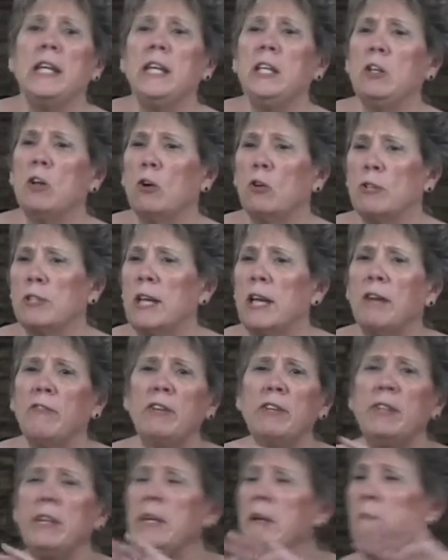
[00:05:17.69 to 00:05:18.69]
he knows
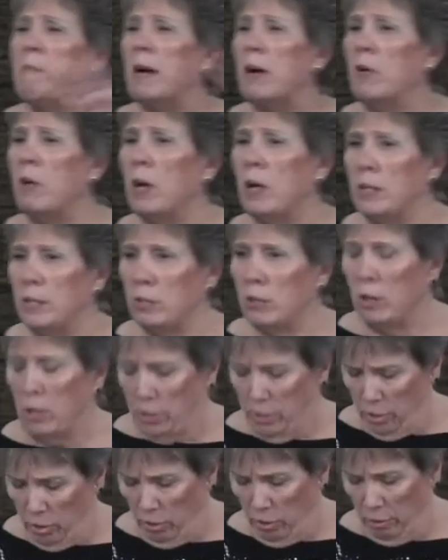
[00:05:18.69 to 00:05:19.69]
everything about us
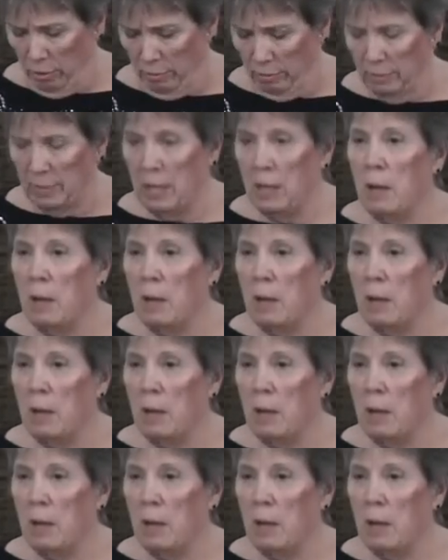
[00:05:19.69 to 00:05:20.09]
also.